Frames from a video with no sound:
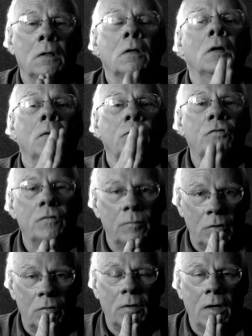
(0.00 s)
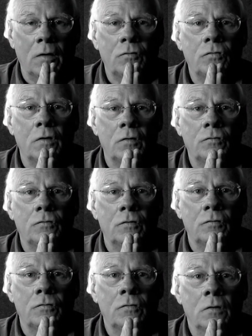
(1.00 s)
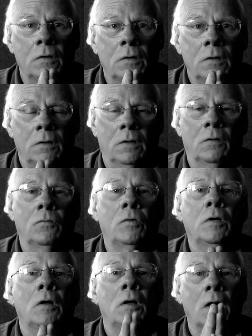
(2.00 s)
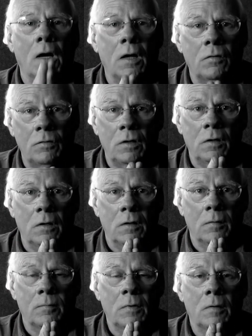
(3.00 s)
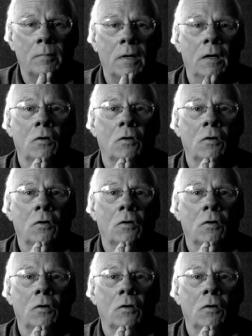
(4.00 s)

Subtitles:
comes from your ancestors, and we are honoring them by